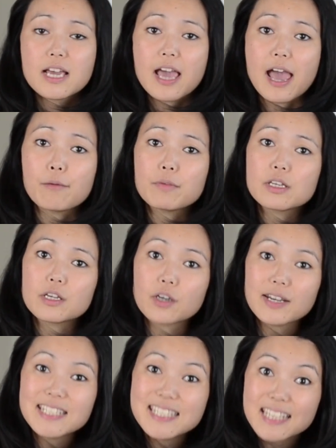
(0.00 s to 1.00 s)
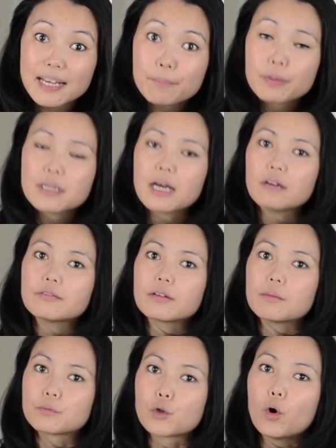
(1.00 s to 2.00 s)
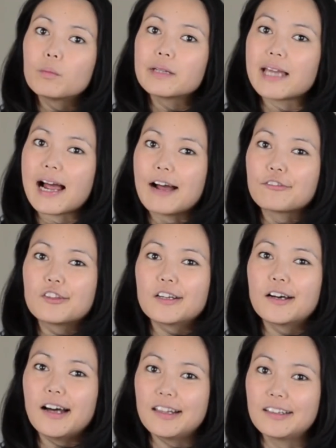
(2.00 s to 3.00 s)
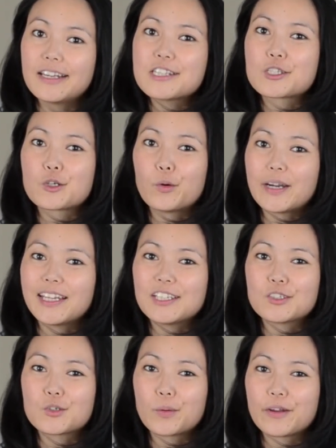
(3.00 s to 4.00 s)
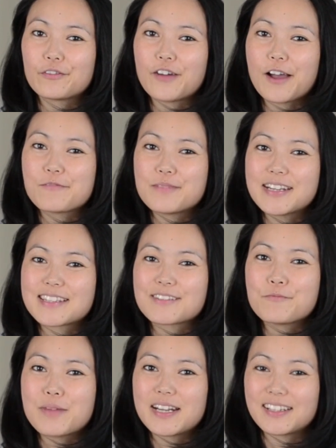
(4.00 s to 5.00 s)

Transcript: And when you go deep enough, normally after at least 20 to 25 minutes of